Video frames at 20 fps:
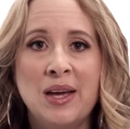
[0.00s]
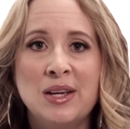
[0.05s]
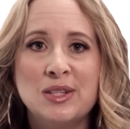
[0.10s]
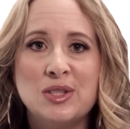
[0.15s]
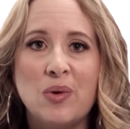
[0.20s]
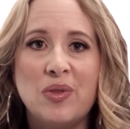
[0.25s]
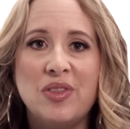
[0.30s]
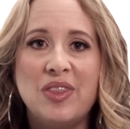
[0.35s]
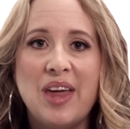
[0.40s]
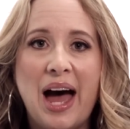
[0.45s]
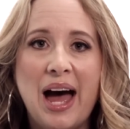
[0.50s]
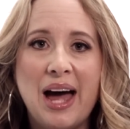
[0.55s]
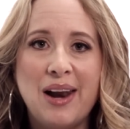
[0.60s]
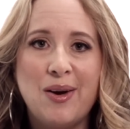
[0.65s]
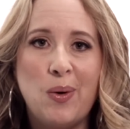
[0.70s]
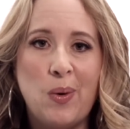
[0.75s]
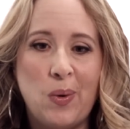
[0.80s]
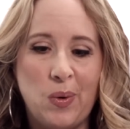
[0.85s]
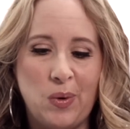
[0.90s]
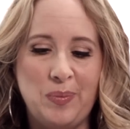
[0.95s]
So that
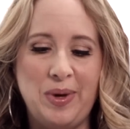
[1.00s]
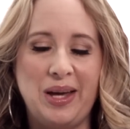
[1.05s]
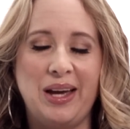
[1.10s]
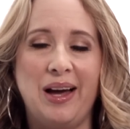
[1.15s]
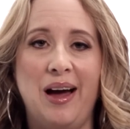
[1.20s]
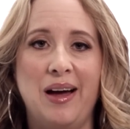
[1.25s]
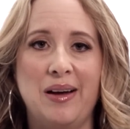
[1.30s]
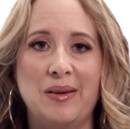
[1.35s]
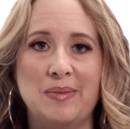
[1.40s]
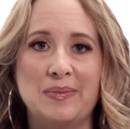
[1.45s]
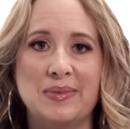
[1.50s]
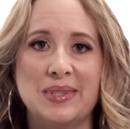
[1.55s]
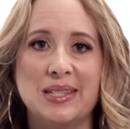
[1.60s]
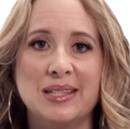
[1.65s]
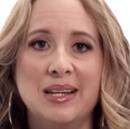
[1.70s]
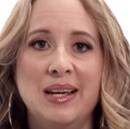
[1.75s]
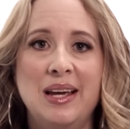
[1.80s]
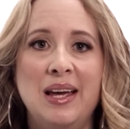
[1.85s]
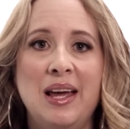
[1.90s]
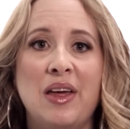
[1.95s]
whole
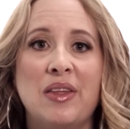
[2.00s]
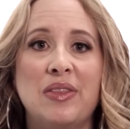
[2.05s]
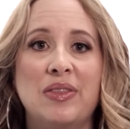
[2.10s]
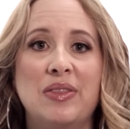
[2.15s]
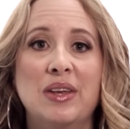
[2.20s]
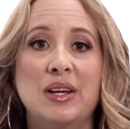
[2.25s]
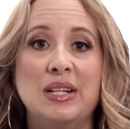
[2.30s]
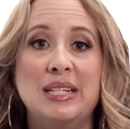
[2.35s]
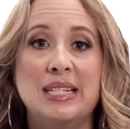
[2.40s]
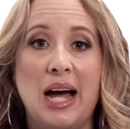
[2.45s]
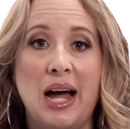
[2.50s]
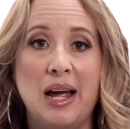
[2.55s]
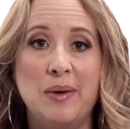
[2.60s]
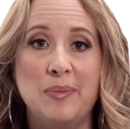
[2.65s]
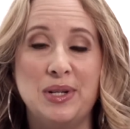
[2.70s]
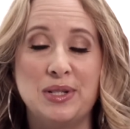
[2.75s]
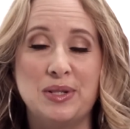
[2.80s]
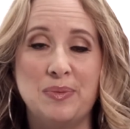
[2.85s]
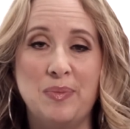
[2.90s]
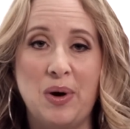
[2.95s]
becomes the
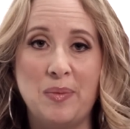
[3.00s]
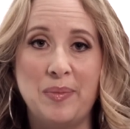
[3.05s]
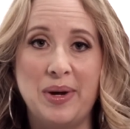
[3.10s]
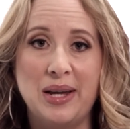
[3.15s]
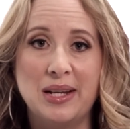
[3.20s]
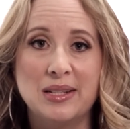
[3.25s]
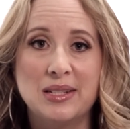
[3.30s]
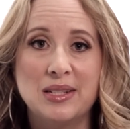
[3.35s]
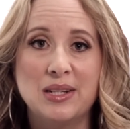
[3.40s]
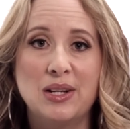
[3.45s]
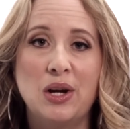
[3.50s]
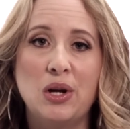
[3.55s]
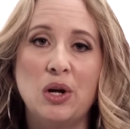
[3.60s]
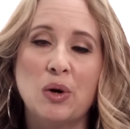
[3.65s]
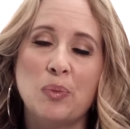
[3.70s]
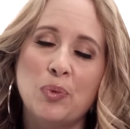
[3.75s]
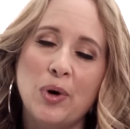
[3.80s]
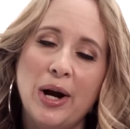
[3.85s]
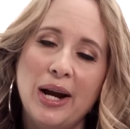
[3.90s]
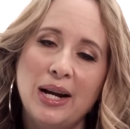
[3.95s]
diamond moment.
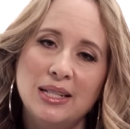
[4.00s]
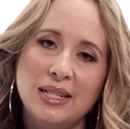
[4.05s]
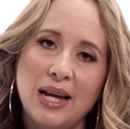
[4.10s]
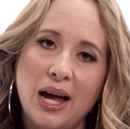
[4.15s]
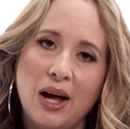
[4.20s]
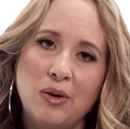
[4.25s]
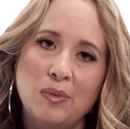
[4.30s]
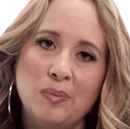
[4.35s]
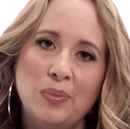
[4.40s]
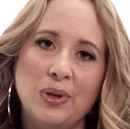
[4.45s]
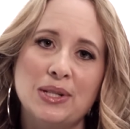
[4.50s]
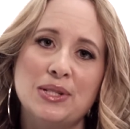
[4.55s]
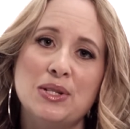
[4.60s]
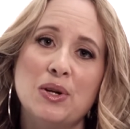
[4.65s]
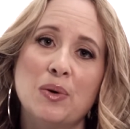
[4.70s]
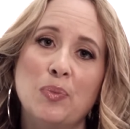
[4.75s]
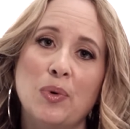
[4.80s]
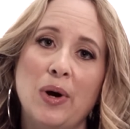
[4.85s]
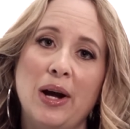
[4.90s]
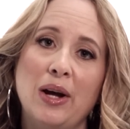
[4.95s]
Your breakdown plus
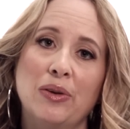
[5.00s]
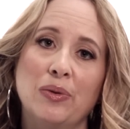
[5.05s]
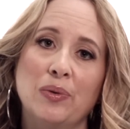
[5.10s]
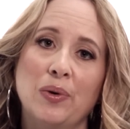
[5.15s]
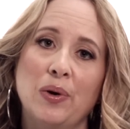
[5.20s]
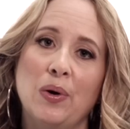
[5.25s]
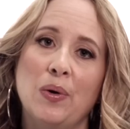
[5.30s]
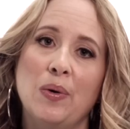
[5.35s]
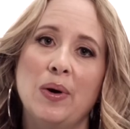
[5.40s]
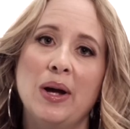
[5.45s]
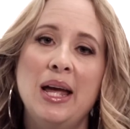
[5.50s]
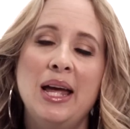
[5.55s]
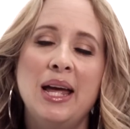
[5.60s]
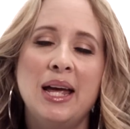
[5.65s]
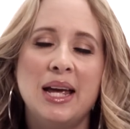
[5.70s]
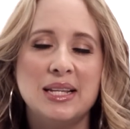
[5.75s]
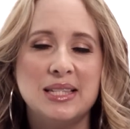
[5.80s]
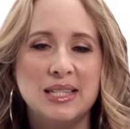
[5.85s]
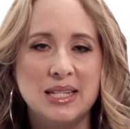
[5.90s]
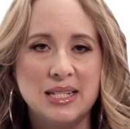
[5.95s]
your breakthrough
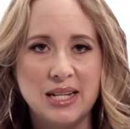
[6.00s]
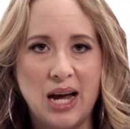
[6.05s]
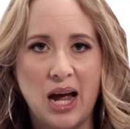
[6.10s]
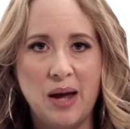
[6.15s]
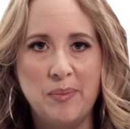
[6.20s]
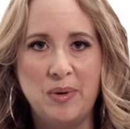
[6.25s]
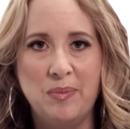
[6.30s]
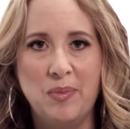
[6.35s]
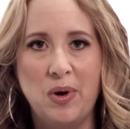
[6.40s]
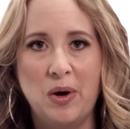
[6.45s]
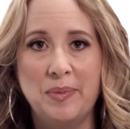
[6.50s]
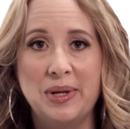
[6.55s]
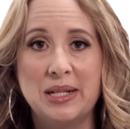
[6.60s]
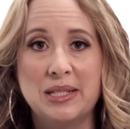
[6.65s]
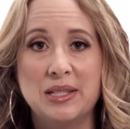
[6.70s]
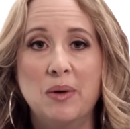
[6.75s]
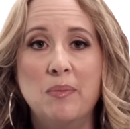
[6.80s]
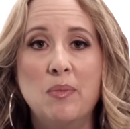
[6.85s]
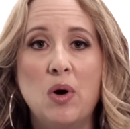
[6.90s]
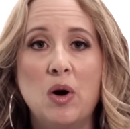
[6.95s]
is the diamond
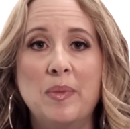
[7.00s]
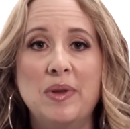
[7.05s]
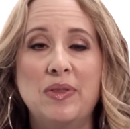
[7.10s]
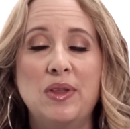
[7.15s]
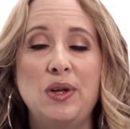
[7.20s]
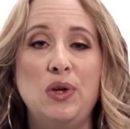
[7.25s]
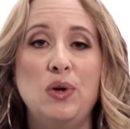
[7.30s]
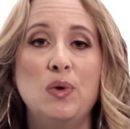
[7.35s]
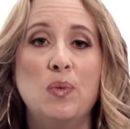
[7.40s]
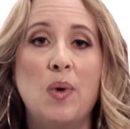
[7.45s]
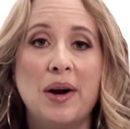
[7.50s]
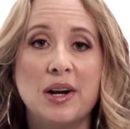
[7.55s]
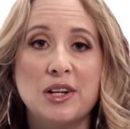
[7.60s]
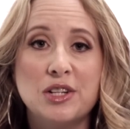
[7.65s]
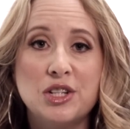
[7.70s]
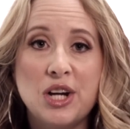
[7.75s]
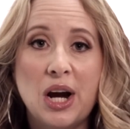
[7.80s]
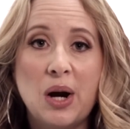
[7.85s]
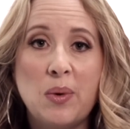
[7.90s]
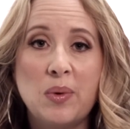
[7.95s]
moment, the moment that you wanna
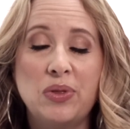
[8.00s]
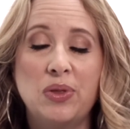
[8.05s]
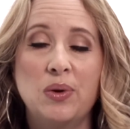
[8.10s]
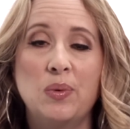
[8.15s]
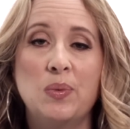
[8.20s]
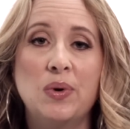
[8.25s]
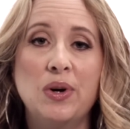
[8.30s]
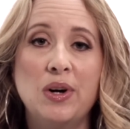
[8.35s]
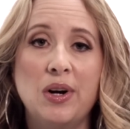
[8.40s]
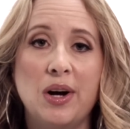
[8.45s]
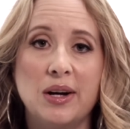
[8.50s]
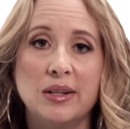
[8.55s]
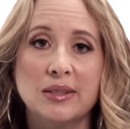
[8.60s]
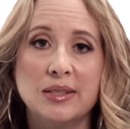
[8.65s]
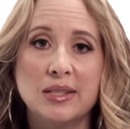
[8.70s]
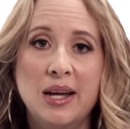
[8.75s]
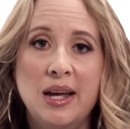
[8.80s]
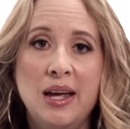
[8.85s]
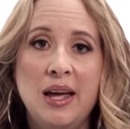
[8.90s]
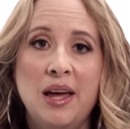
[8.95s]
share with the
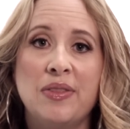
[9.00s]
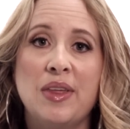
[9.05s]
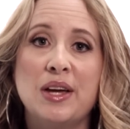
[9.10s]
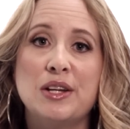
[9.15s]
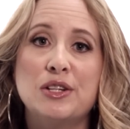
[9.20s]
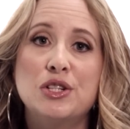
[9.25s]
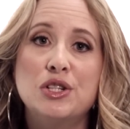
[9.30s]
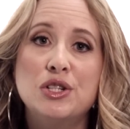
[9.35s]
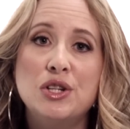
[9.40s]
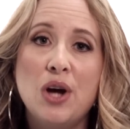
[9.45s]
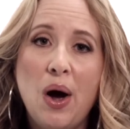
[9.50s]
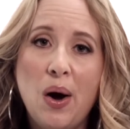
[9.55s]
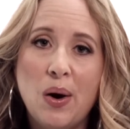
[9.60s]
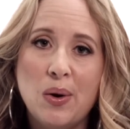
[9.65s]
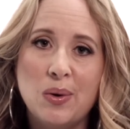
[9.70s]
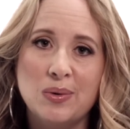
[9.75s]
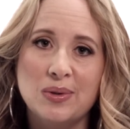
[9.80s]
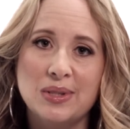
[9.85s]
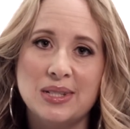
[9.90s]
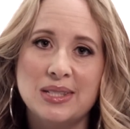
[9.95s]
world that
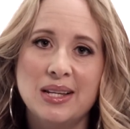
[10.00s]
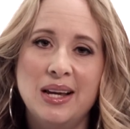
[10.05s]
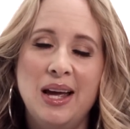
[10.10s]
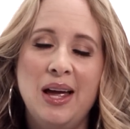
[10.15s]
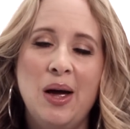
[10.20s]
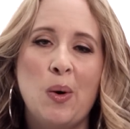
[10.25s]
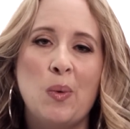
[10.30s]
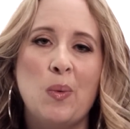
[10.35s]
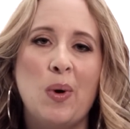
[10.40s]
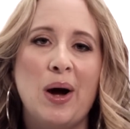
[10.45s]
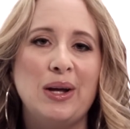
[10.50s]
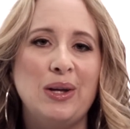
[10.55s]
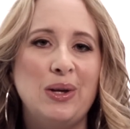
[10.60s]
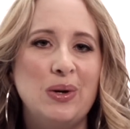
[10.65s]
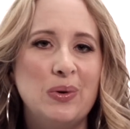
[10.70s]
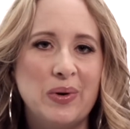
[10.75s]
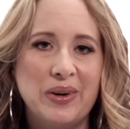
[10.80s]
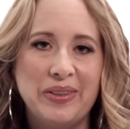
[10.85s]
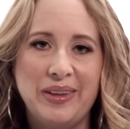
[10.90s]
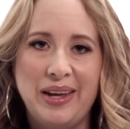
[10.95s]
shows why
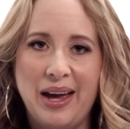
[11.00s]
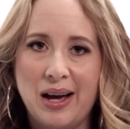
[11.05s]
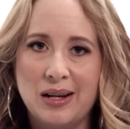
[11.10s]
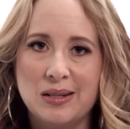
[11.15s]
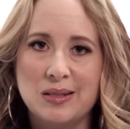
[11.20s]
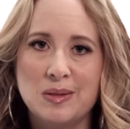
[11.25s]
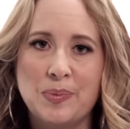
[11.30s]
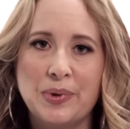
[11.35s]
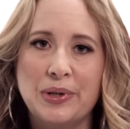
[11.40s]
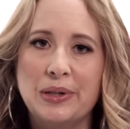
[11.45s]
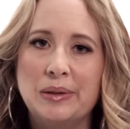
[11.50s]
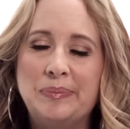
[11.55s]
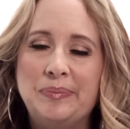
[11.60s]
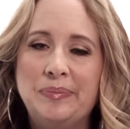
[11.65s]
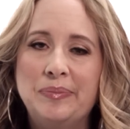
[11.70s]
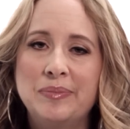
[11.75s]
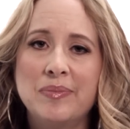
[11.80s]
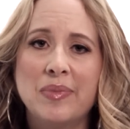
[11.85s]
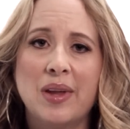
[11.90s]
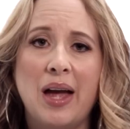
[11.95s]
you are the expert,
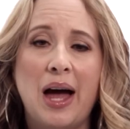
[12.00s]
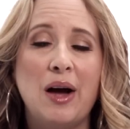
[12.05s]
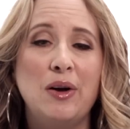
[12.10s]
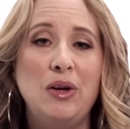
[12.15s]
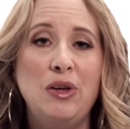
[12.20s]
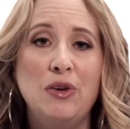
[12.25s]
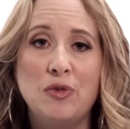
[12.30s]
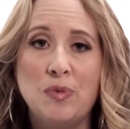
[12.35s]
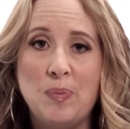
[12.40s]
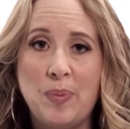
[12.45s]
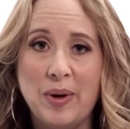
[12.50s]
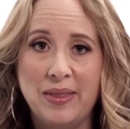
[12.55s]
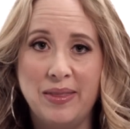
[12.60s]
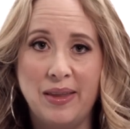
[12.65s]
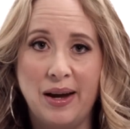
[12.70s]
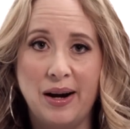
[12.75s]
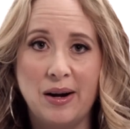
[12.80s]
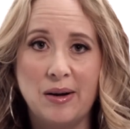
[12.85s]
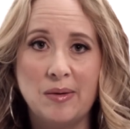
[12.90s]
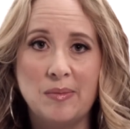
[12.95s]
how you've been
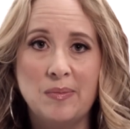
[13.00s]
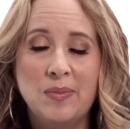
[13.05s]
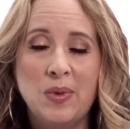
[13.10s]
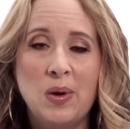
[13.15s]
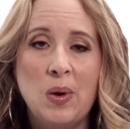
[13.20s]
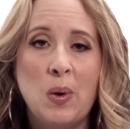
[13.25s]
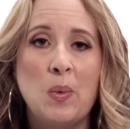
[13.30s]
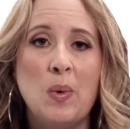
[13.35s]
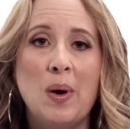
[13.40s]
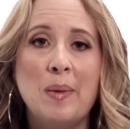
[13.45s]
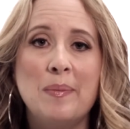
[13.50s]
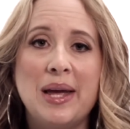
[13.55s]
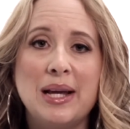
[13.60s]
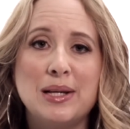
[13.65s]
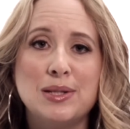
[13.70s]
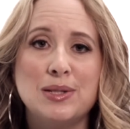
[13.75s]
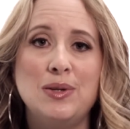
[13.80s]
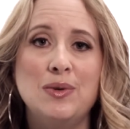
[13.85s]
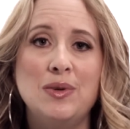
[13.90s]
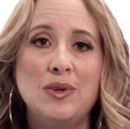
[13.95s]
there, what
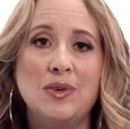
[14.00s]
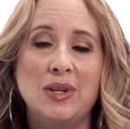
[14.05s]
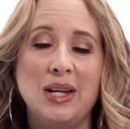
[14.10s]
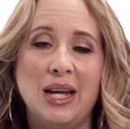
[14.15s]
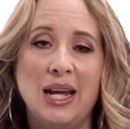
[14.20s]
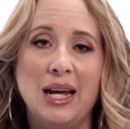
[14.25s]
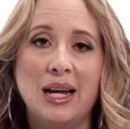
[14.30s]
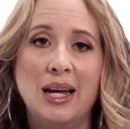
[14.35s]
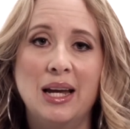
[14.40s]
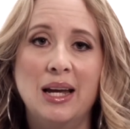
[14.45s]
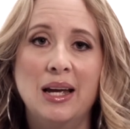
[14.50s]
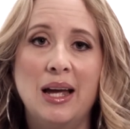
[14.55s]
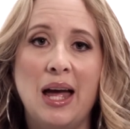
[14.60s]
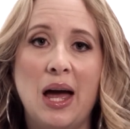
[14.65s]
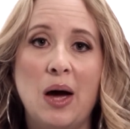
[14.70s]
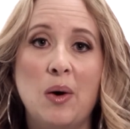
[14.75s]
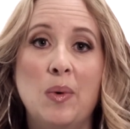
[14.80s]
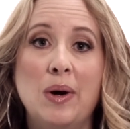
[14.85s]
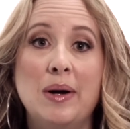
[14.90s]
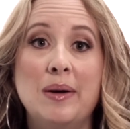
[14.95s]
makes you unique,
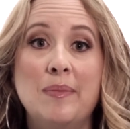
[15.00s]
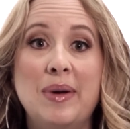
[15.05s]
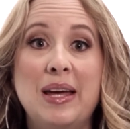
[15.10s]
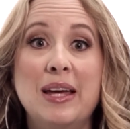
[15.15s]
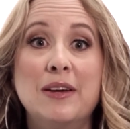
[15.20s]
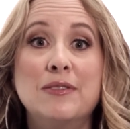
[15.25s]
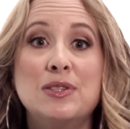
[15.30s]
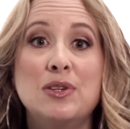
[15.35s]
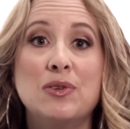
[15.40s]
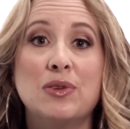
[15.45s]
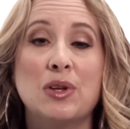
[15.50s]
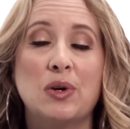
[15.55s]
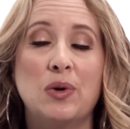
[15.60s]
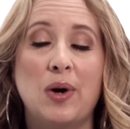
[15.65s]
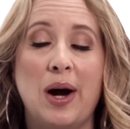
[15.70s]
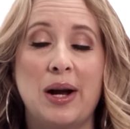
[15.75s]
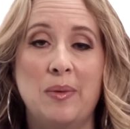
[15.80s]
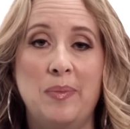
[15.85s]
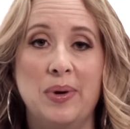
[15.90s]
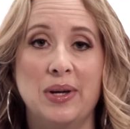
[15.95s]
and what gives you the
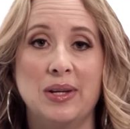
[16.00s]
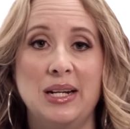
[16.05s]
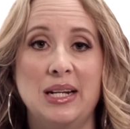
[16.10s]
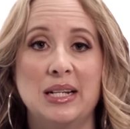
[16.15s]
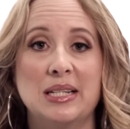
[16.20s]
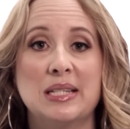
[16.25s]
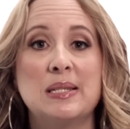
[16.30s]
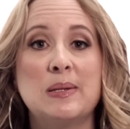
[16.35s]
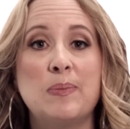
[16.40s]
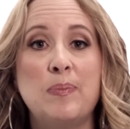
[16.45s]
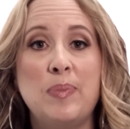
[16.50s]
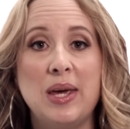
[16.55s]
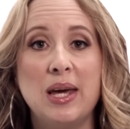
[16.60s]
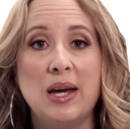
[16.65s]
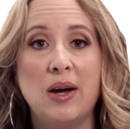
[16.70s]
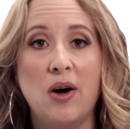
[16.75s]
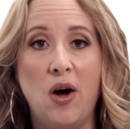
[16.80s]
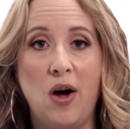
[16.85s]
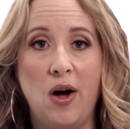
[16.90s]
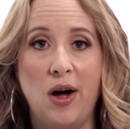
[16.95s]
credibility to
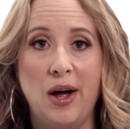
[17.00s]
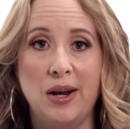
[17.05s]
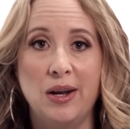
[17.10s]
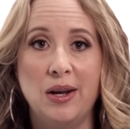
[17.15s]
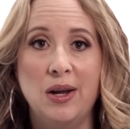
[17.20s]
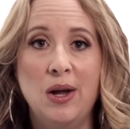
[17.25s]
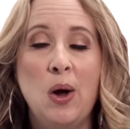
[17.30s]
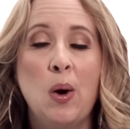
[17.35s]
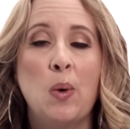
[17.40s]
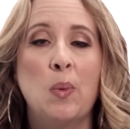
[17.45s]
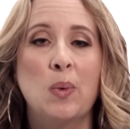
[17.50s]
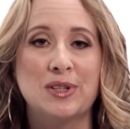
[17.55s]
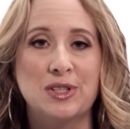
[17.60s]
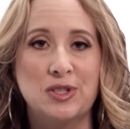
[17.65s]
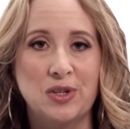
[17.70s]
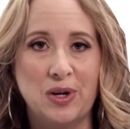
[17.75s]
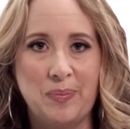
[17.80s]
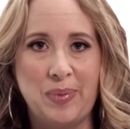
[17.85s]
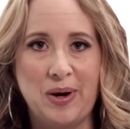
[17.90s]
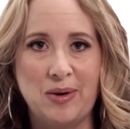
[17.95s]
speak on
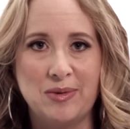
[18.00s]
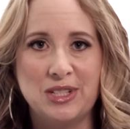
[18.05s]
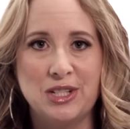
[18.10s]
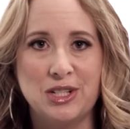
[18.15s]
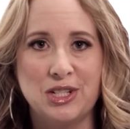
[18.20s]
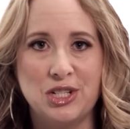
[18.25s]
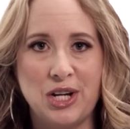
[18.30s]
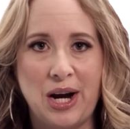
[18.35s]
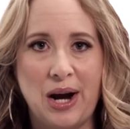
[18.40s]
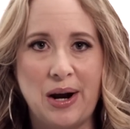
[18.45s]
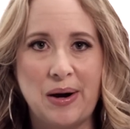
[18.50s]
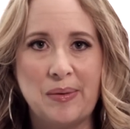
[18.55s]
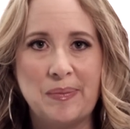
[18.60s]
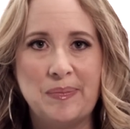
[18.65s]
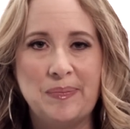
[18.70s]
what you're about to share.